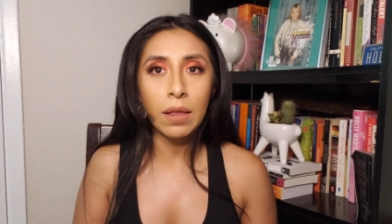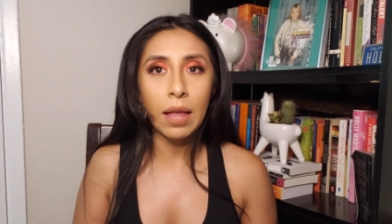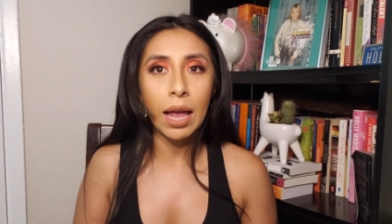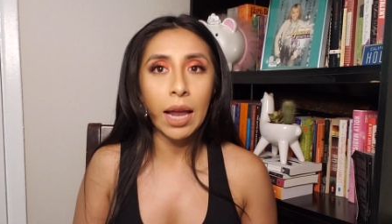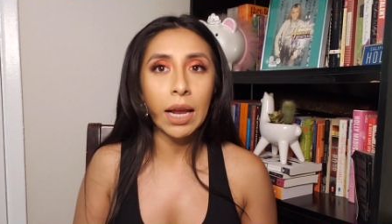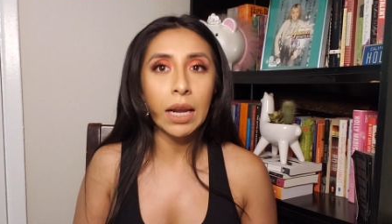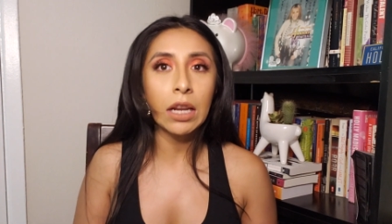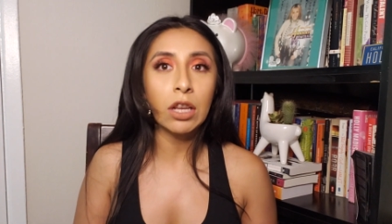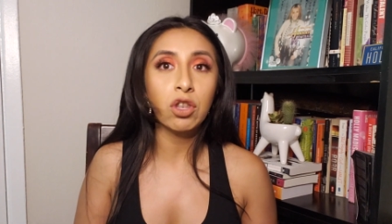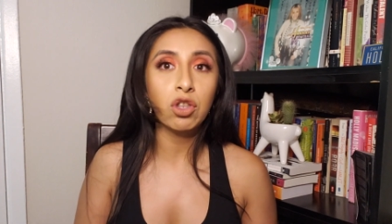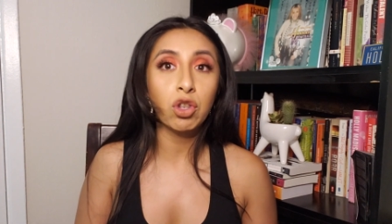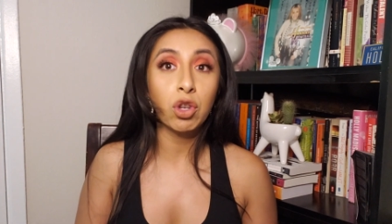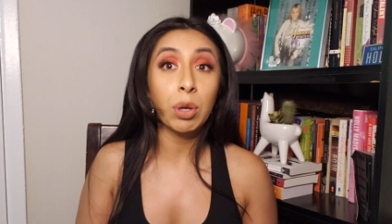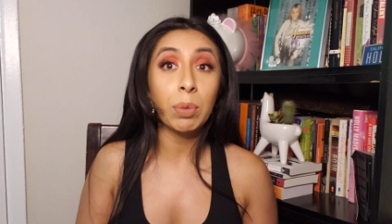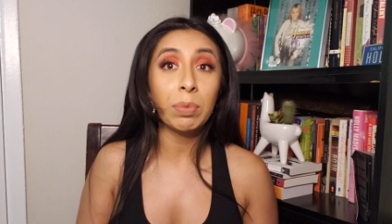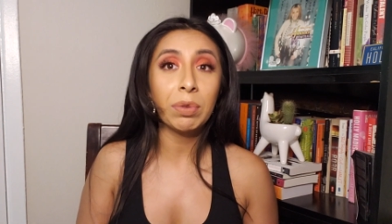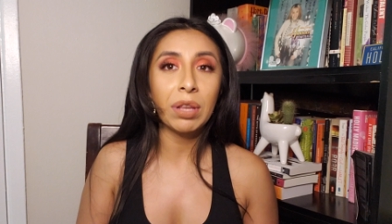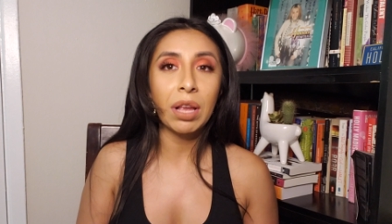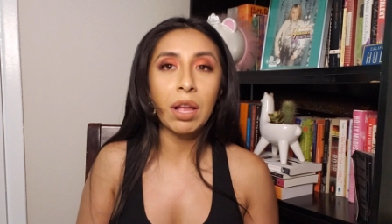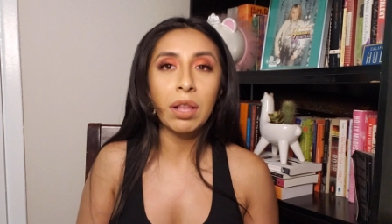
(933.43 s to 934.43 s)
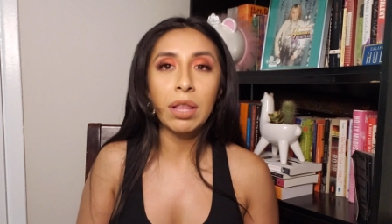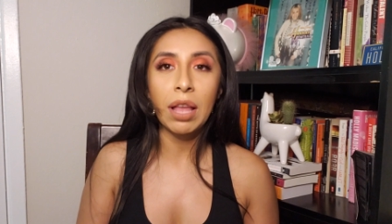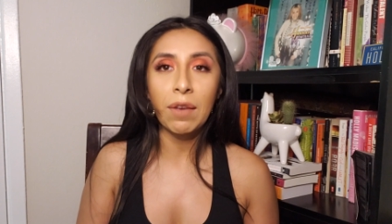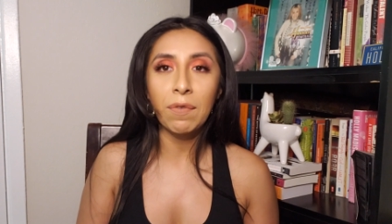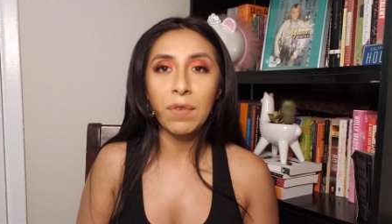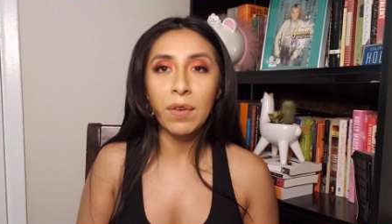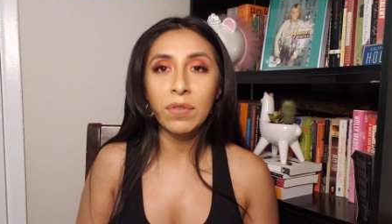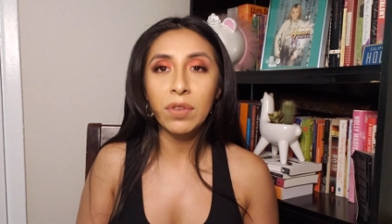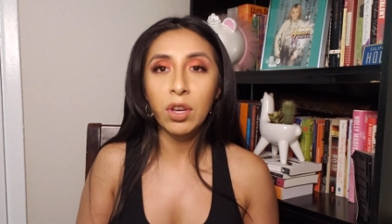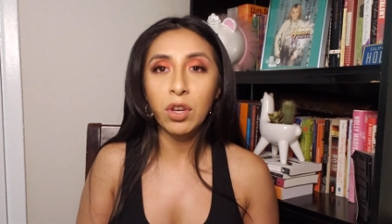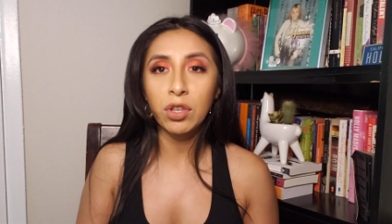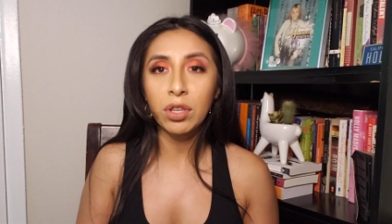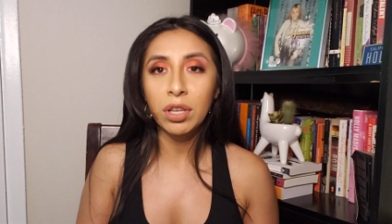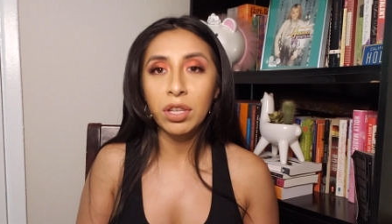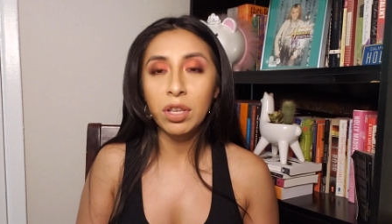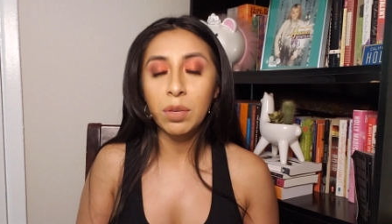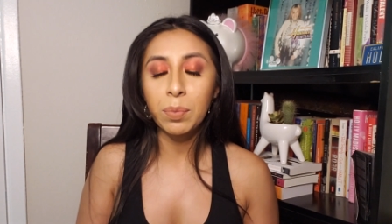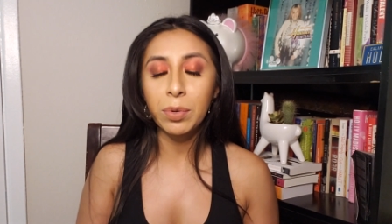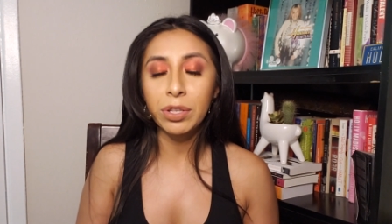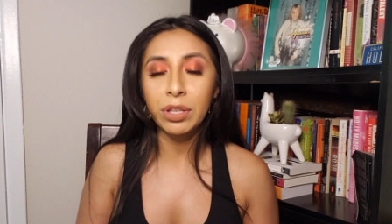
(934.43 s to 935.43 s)
like an extreme sale, like 50%
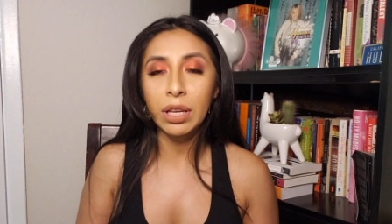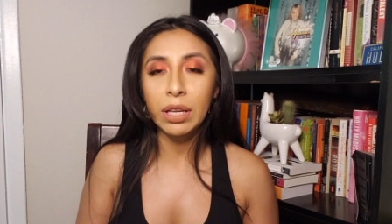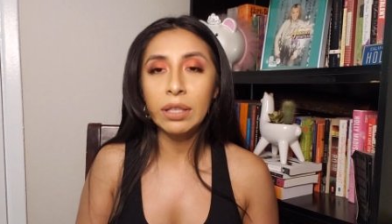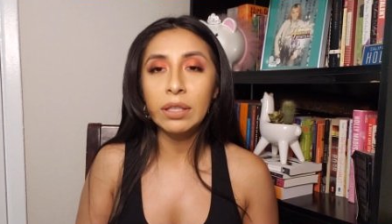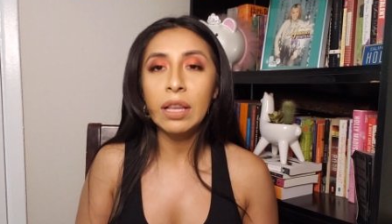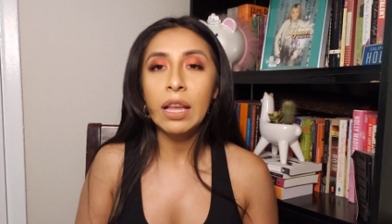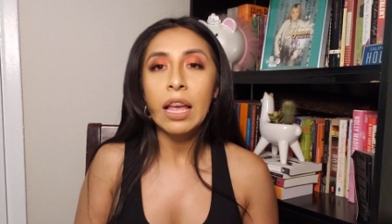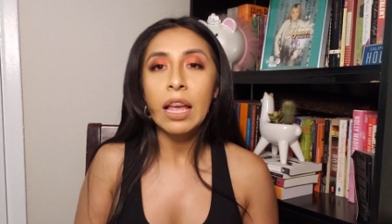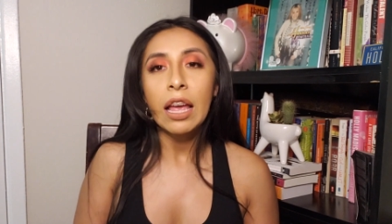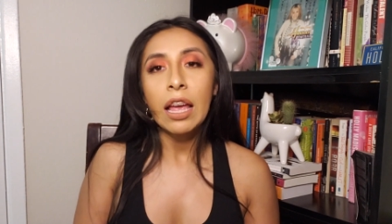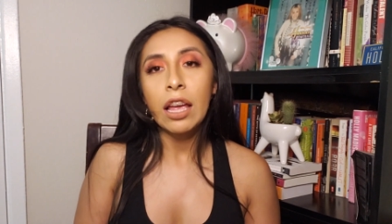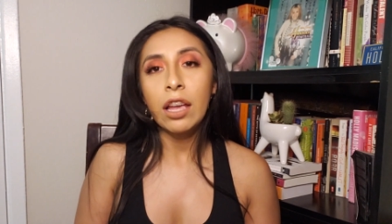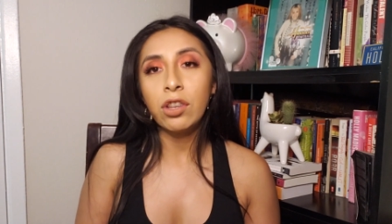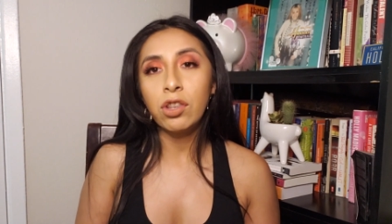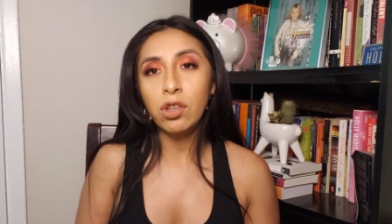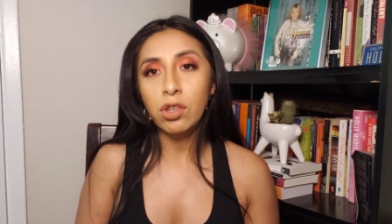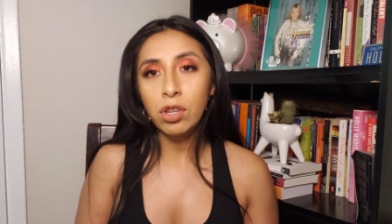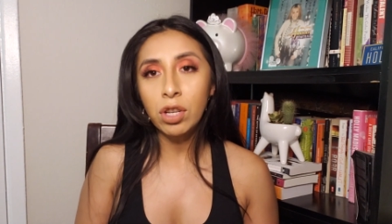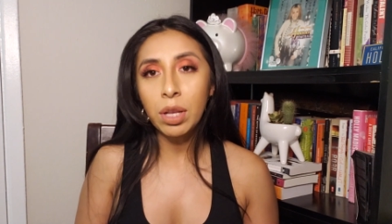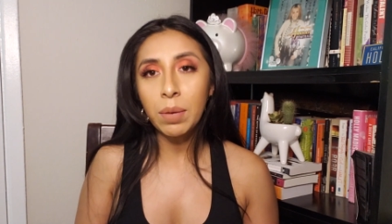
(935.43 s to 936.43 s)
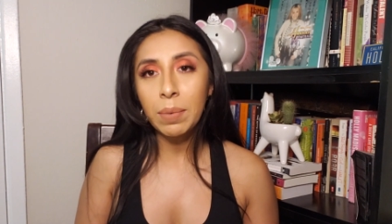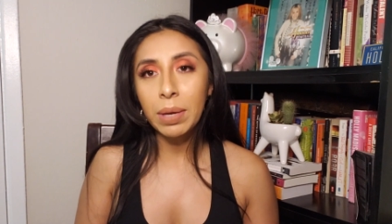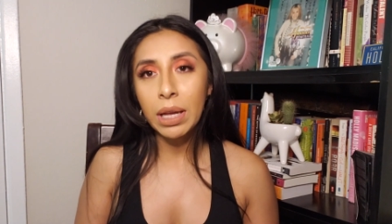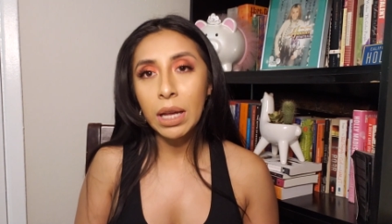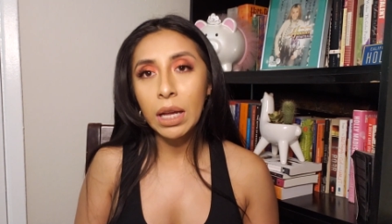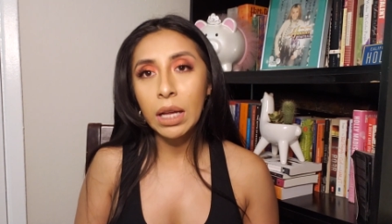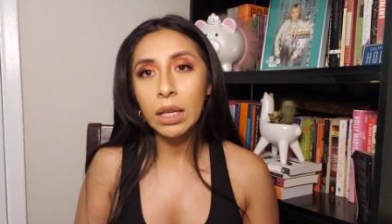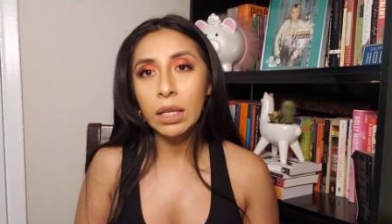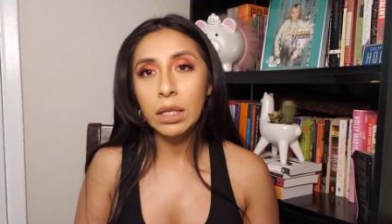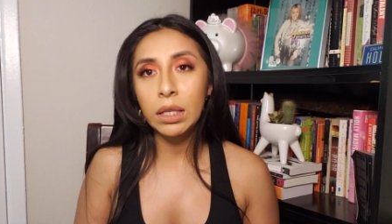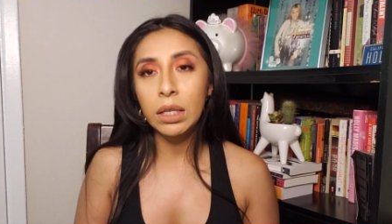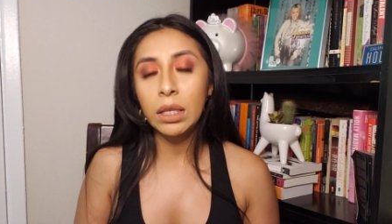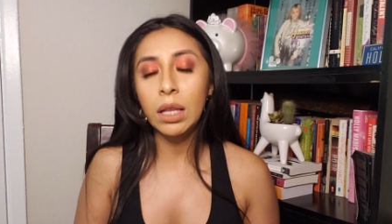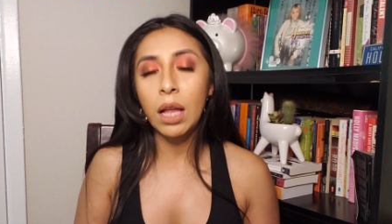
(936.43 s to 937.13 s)
or 60%, it's usually because